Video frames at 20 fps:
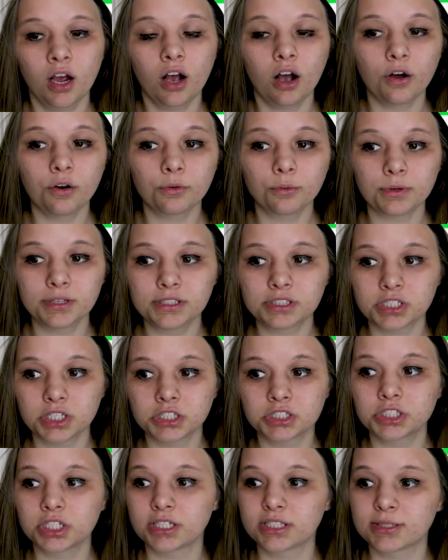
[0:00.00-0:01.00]
own
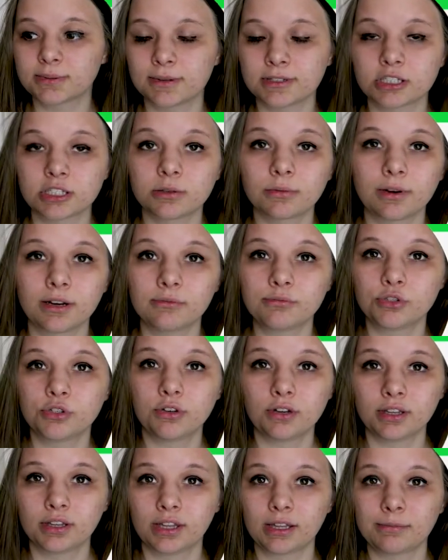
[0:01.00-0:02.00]
research, and especially when I'm
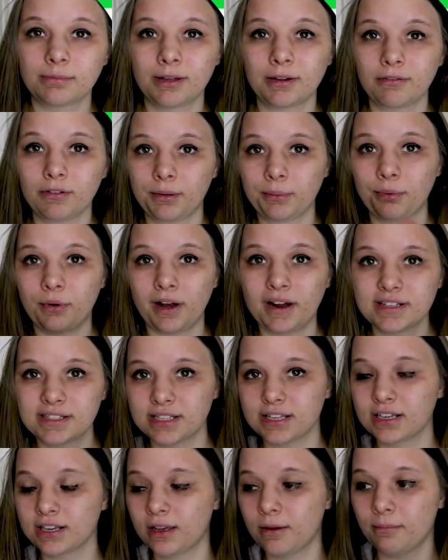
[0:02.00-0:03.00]
doing like maybe
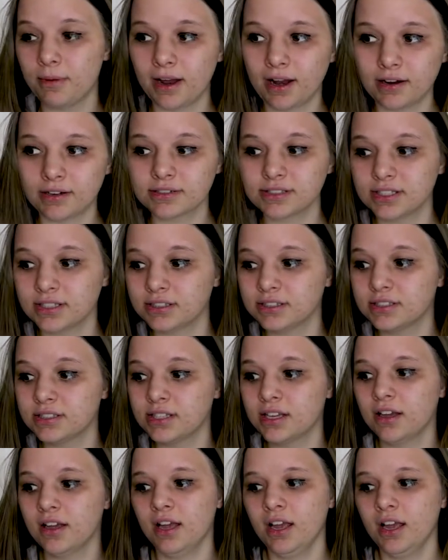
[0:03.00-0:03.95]
pricing comparisons.